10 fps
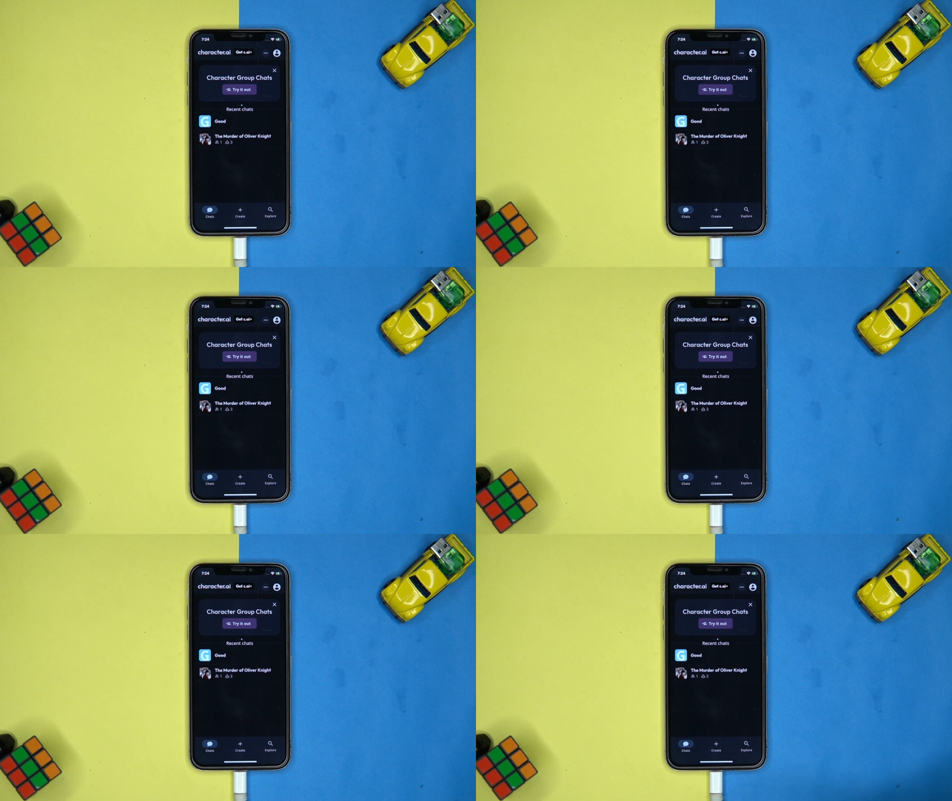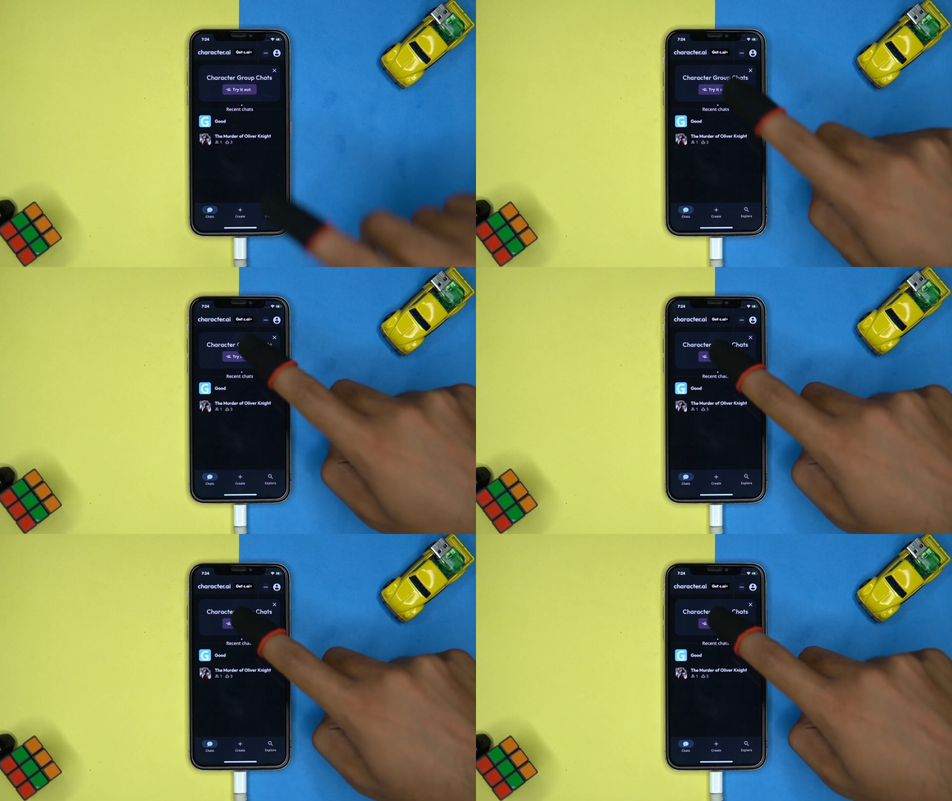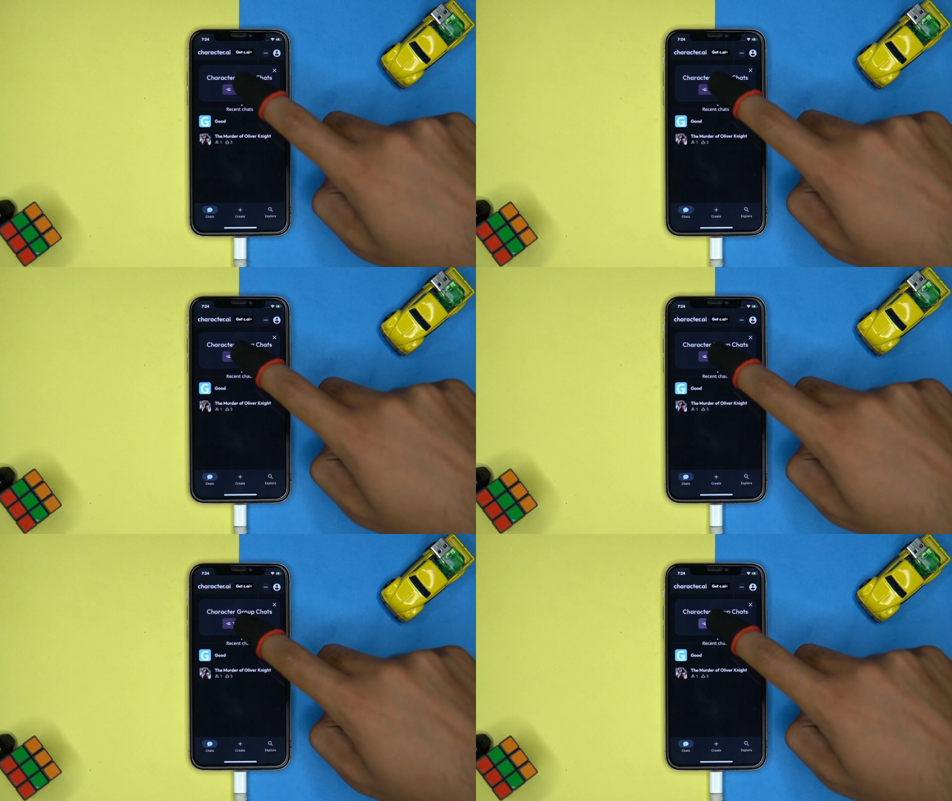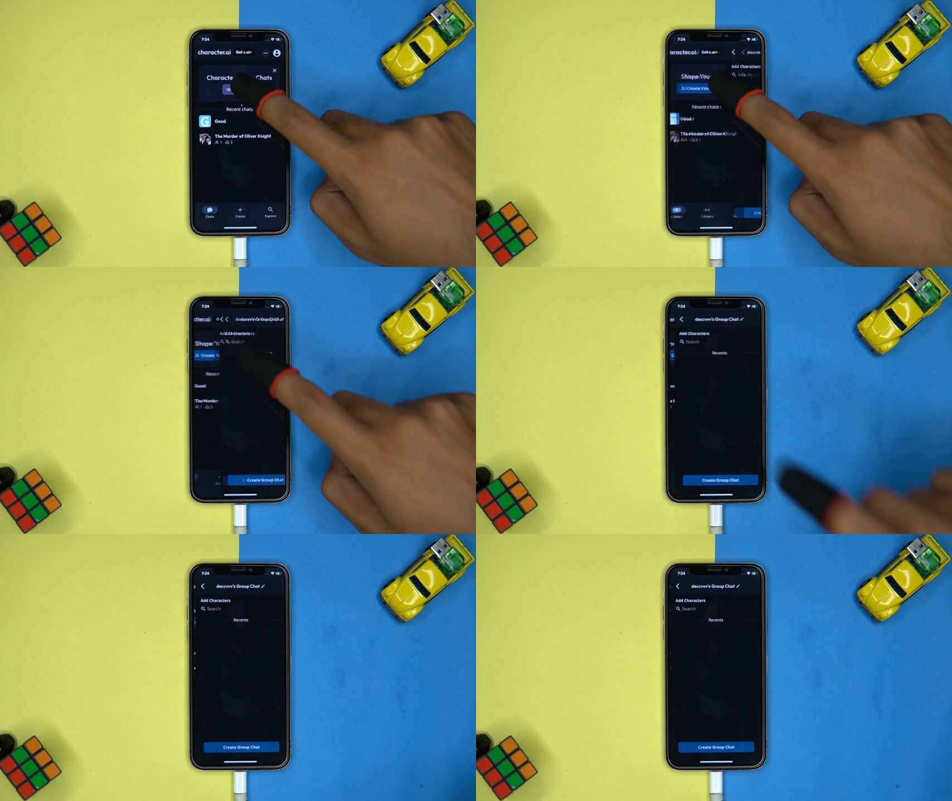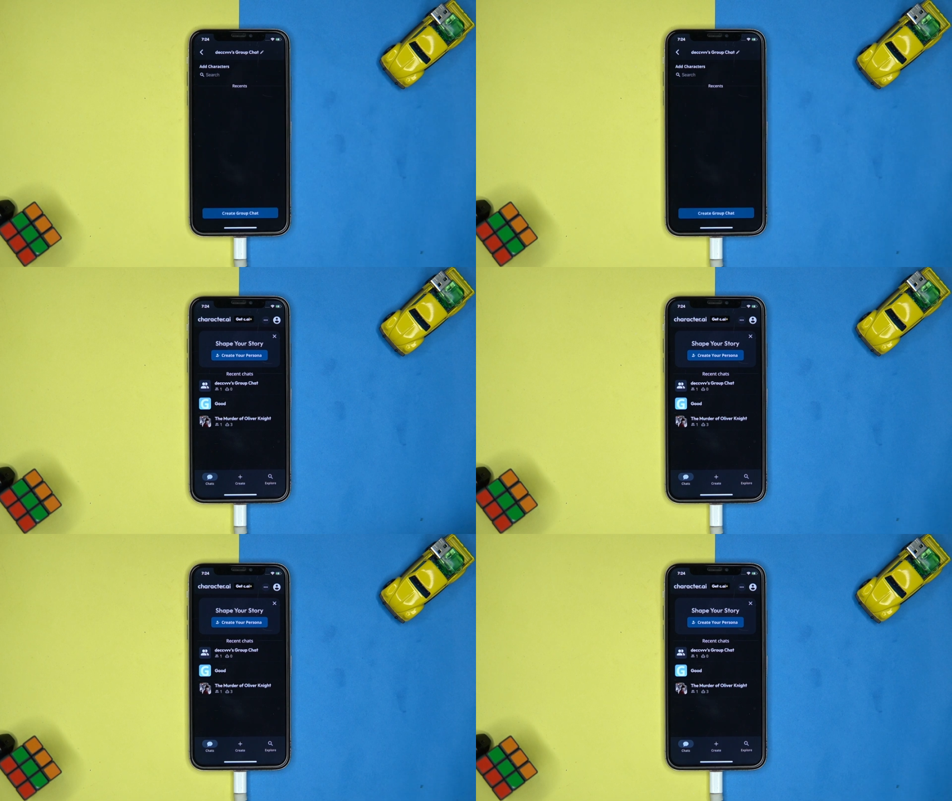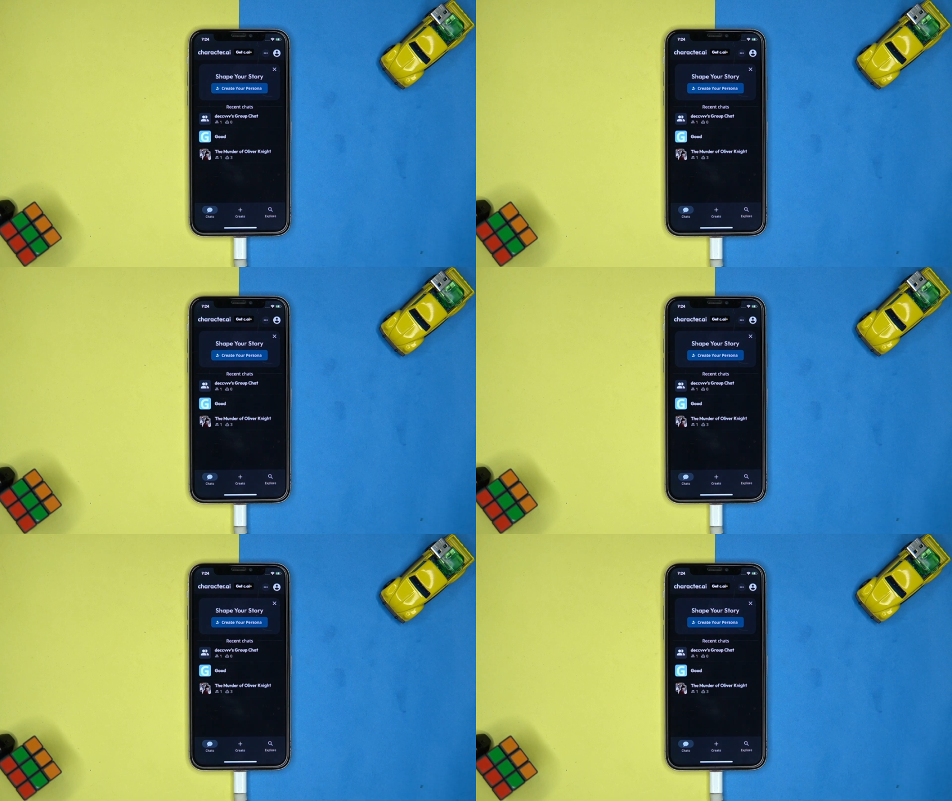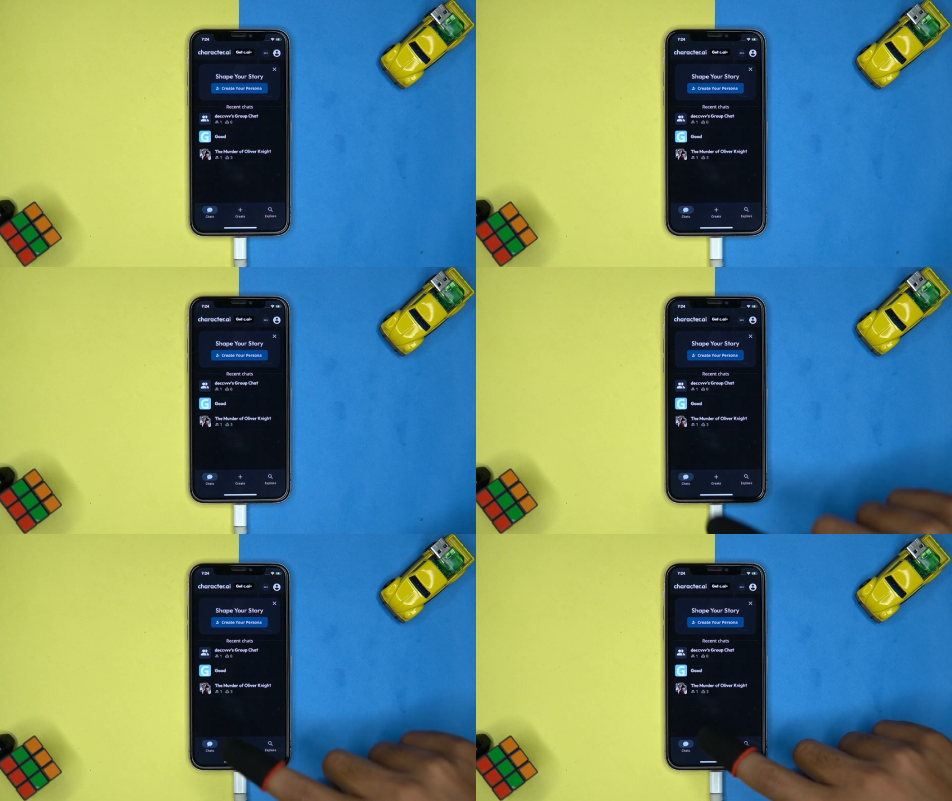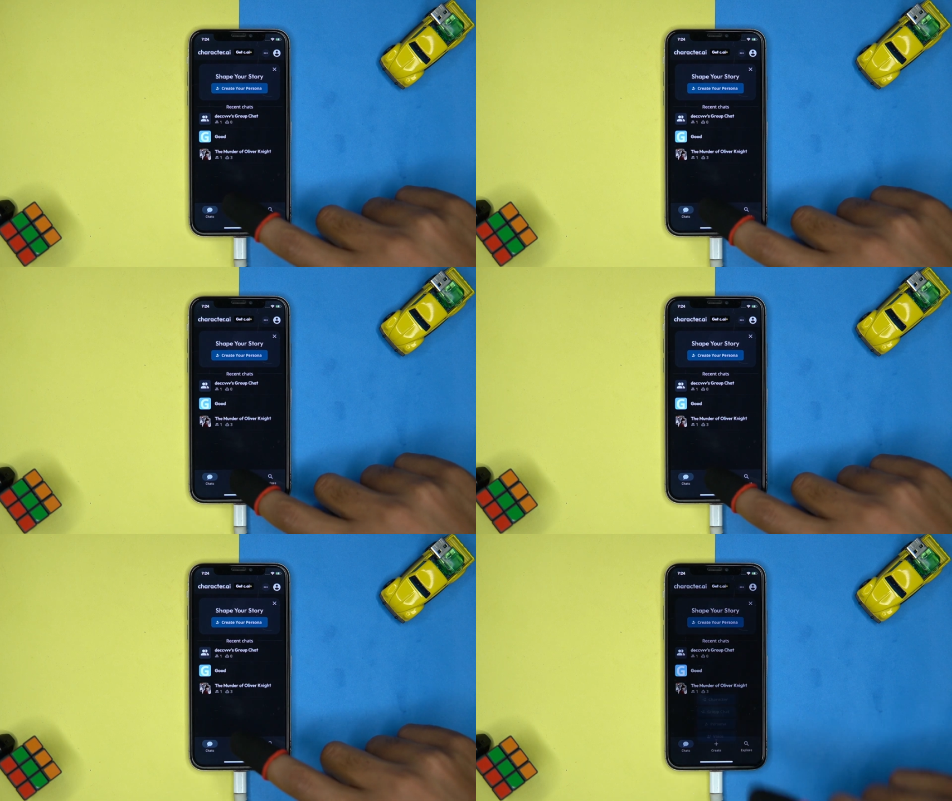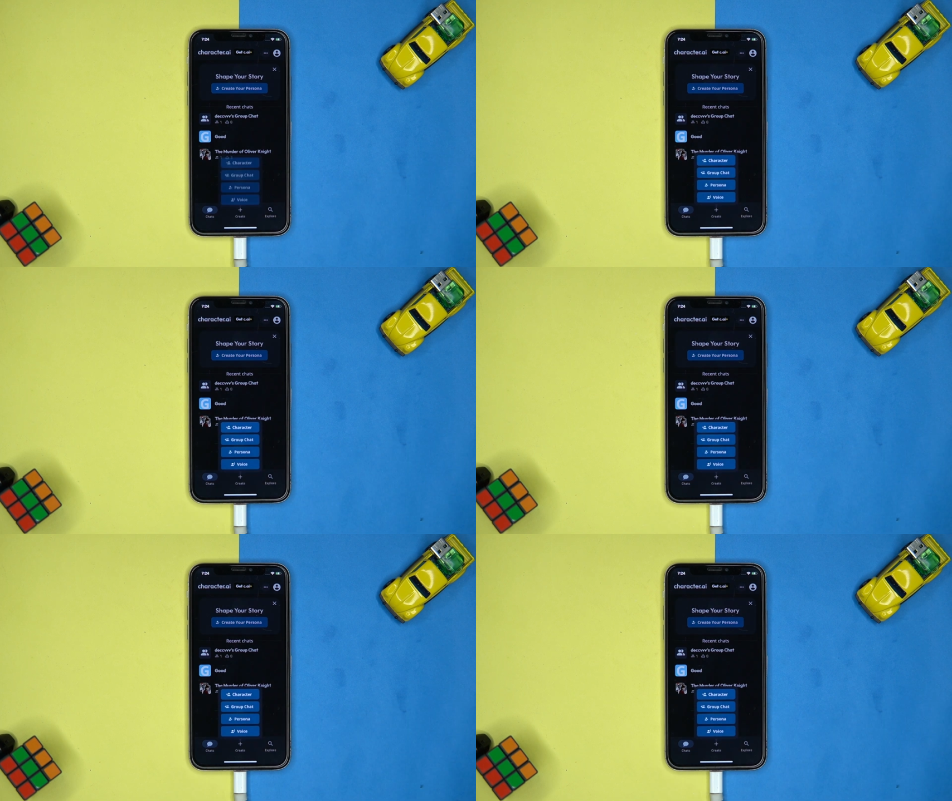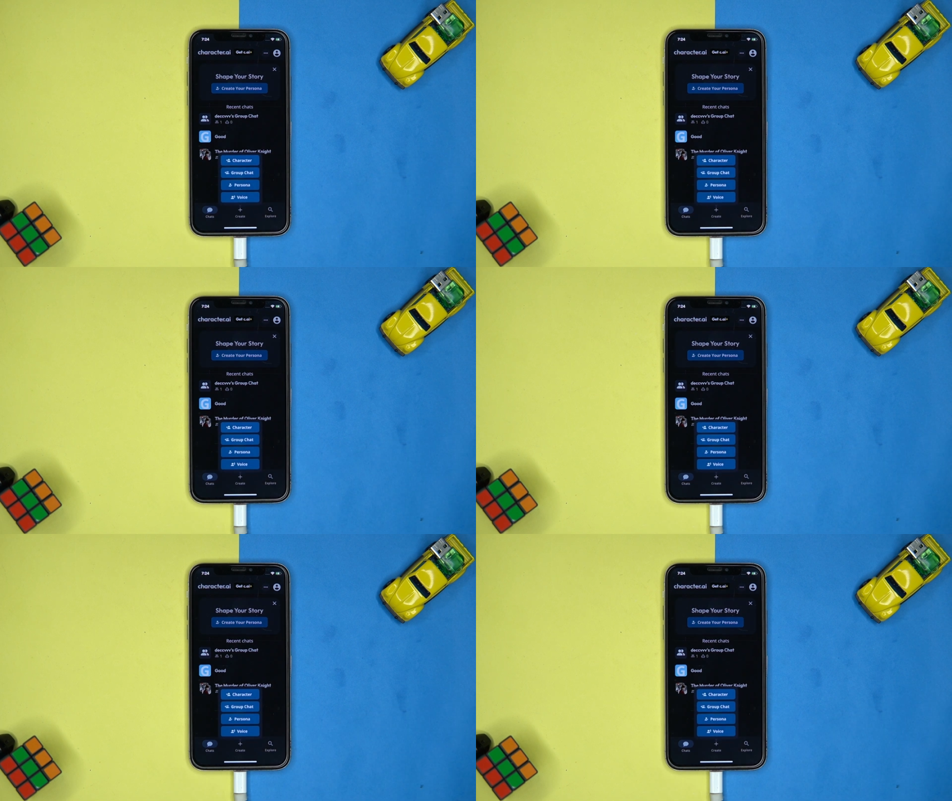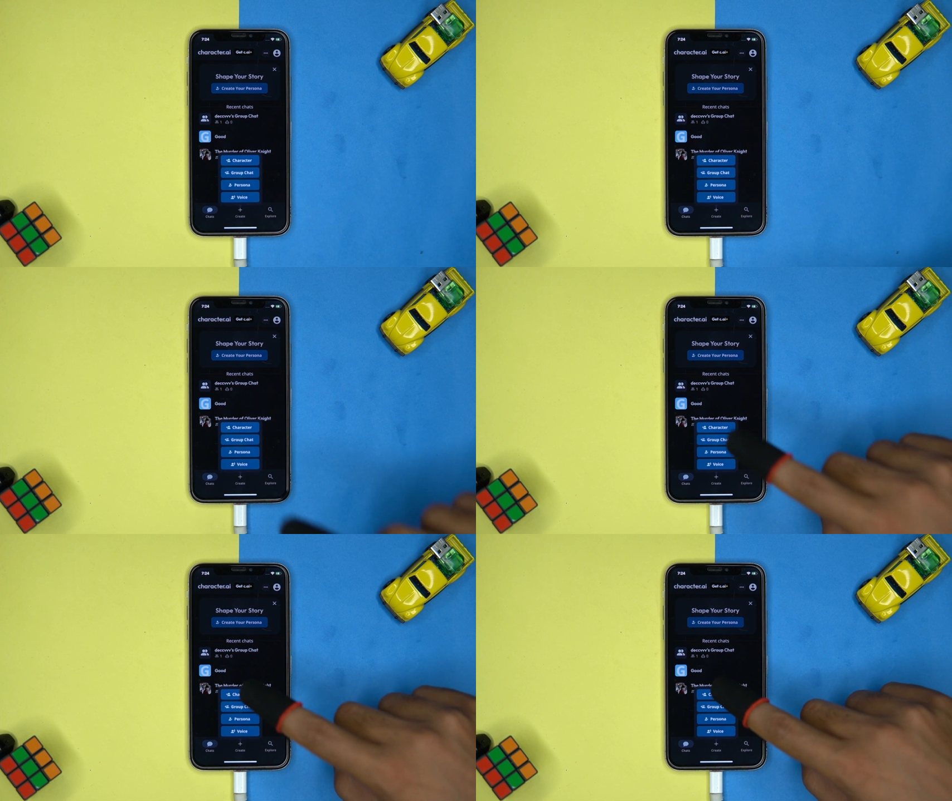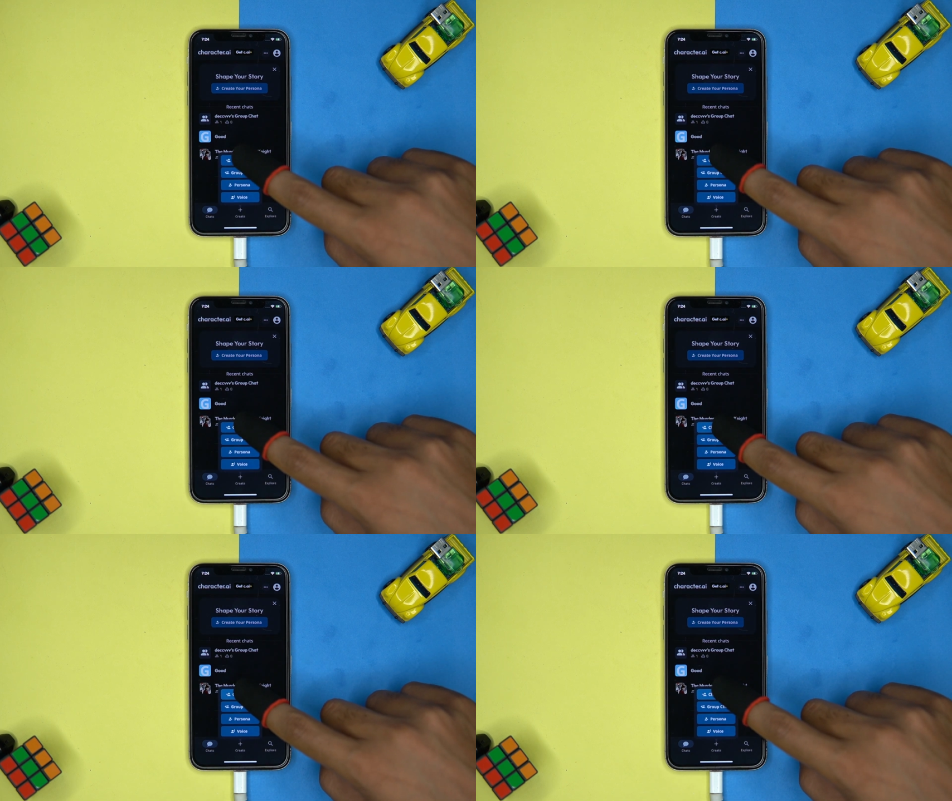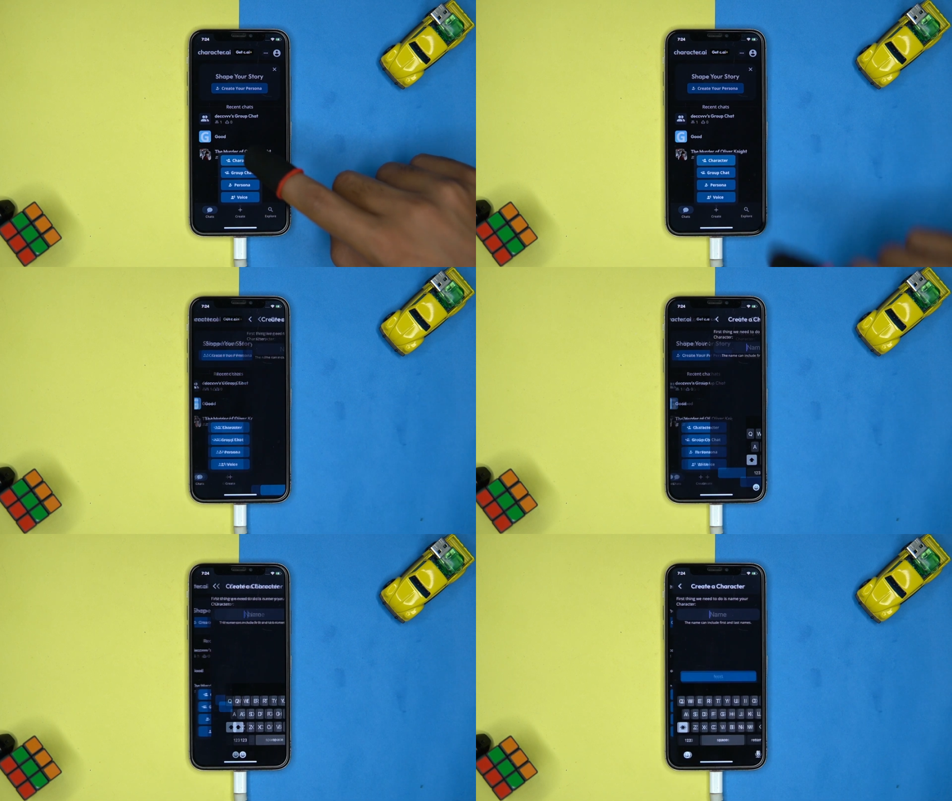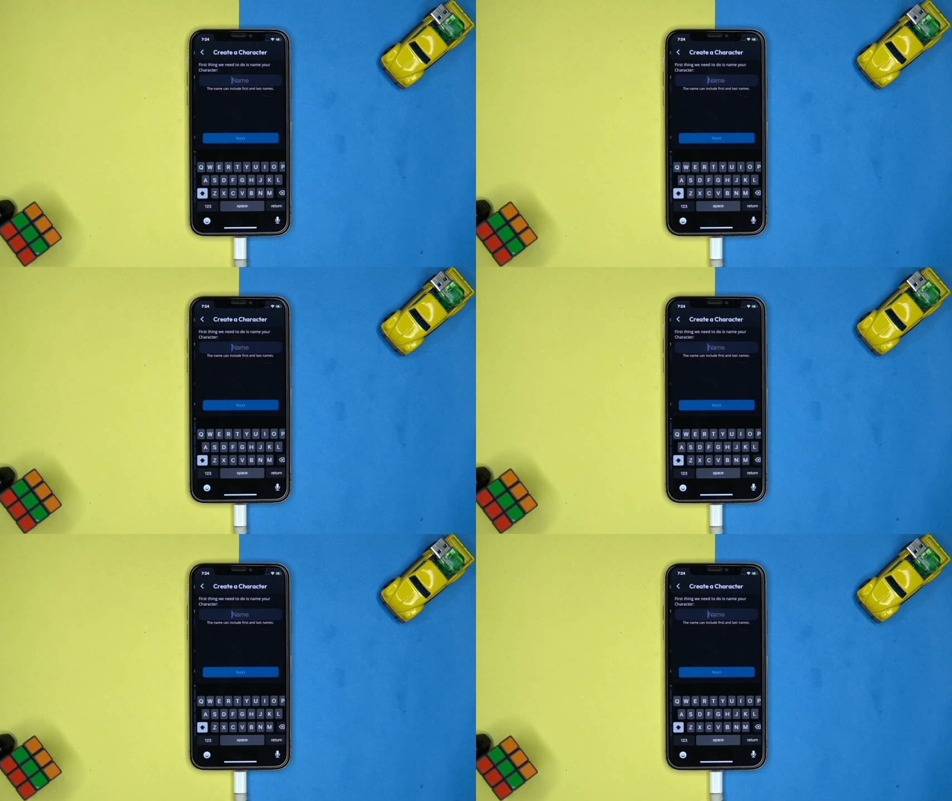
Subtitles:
Nobody's mouth can be seen.